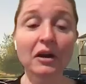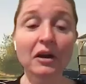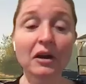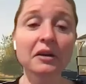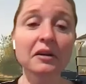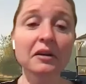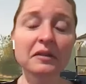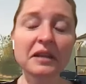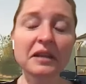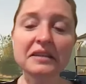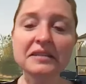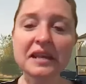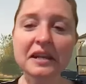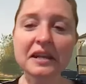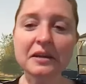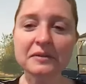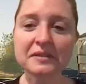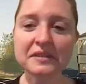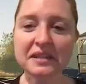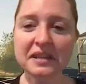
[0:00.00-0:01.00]
Or they
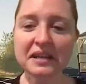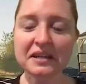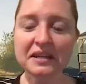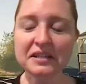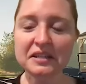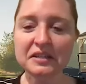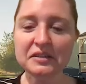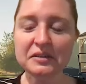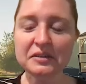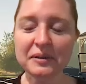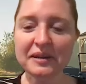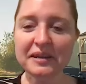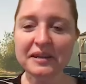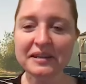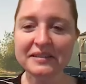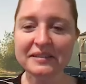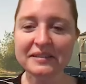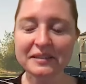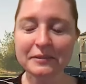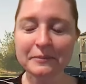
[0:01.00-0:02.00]
said it was the
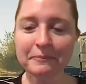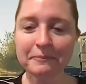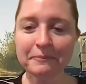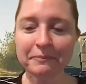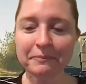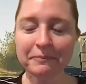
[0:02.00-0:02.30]
1920s.